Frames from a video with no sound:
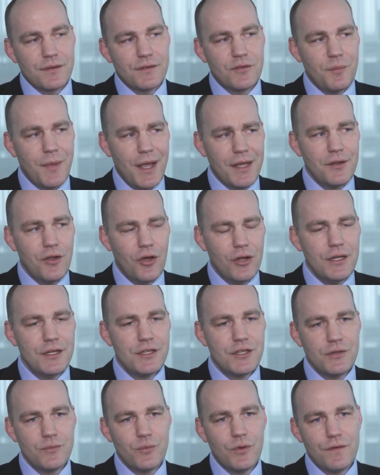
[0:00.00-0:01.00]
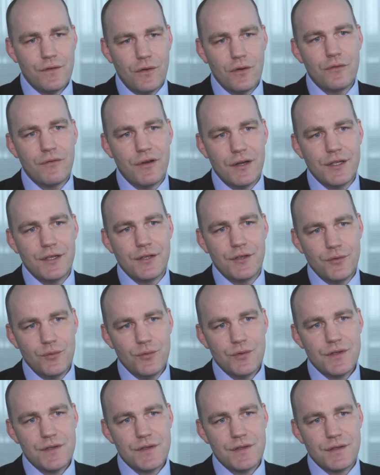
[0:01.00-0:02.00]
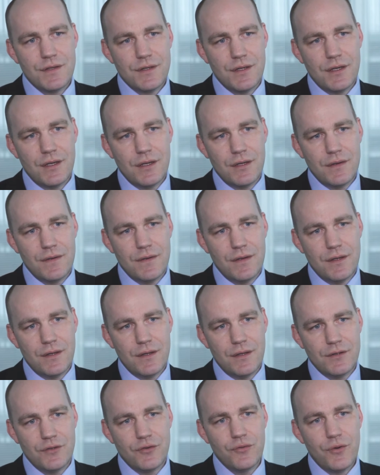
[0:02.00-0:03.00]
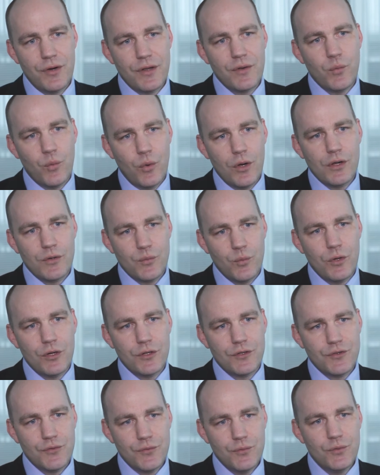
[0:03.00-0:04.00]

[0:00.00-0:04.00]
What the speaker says: To my knowledge, it was already used during World War